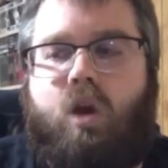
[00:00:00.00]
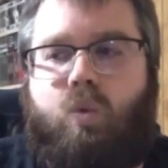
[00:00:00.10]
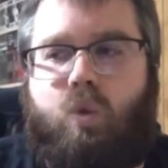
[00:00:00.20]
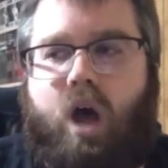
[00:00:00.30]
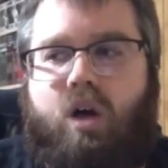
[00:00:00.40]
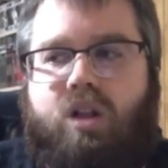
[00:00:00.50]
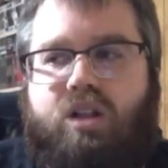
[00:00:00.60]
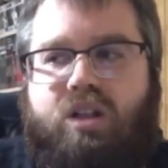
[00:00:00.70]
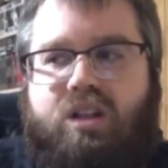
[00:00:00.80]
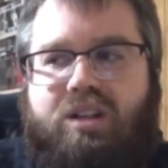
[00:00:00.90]
Well,
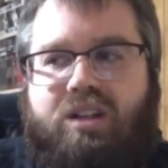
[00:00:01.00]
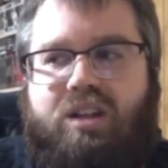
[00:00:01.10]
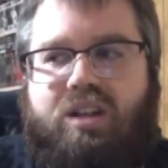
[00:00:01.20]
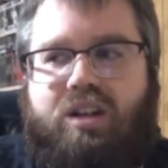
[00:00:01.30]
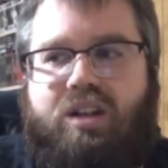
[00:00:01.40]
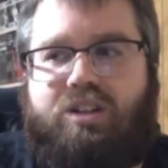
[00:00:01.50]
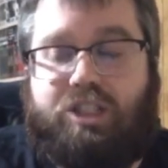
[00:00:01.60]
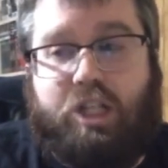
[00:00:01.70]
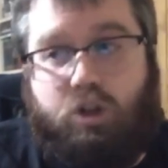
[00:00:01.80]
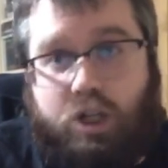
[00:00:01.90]
she
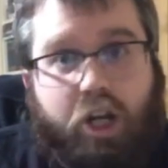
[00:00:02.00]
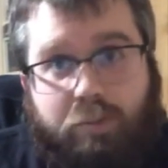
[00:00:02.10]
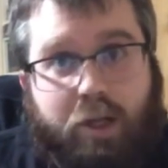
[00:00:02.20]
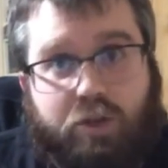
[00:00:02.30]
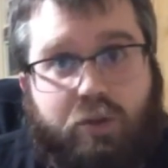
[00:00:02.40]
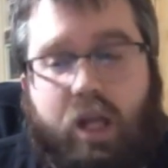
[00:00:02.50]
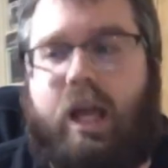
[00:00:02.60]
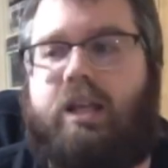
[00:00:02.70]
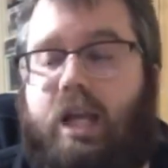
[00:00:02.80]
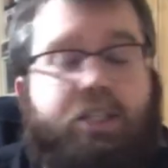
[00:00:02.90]
said, "Go oh, take a picture of her
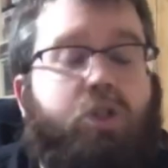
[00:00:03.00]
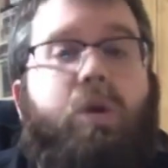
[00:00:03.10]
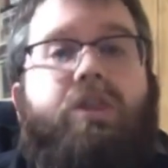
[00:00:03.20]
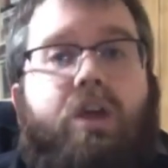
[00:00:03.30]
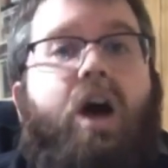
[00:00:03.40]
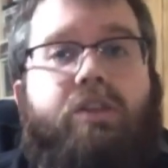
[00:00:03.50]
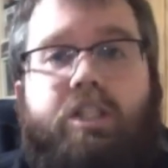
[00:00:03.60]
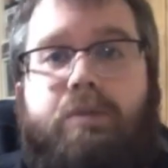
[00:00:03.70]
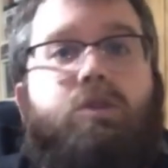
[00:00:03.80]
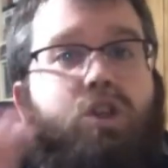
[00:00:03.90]
license." Because we thought that
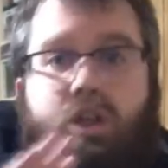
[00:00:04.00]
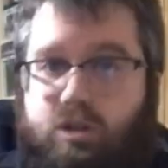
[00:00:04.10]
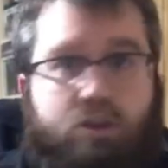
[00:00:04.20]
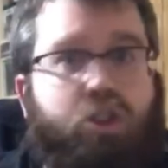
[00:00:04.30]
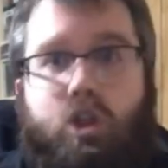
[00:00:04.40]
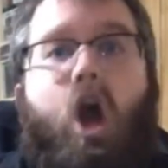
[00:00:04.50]
she was gonna just